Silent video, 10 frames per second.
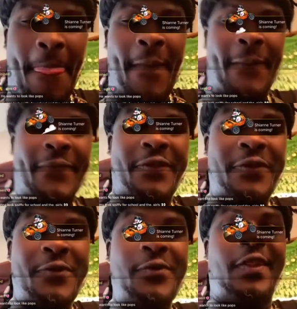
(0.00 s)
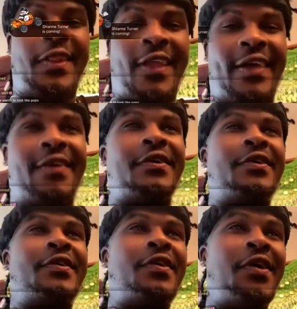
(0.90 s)
You like a
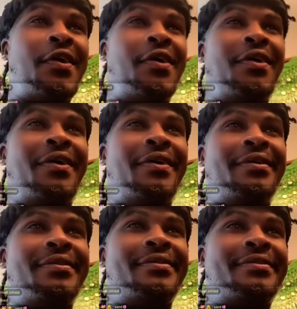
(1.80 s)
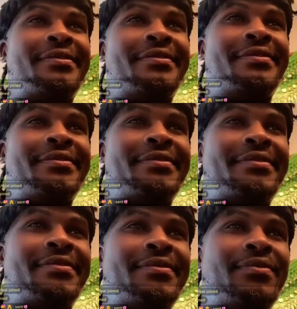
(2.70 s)
girl.
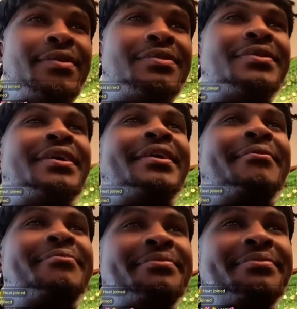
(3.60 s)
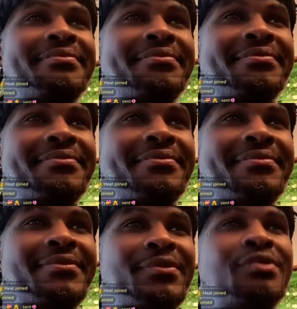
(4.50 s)
What's her name? Hmm?
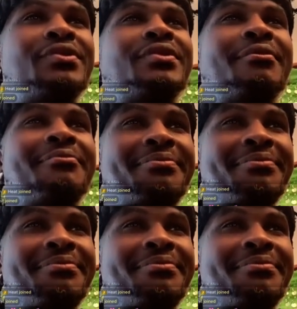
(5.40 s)
What's her name?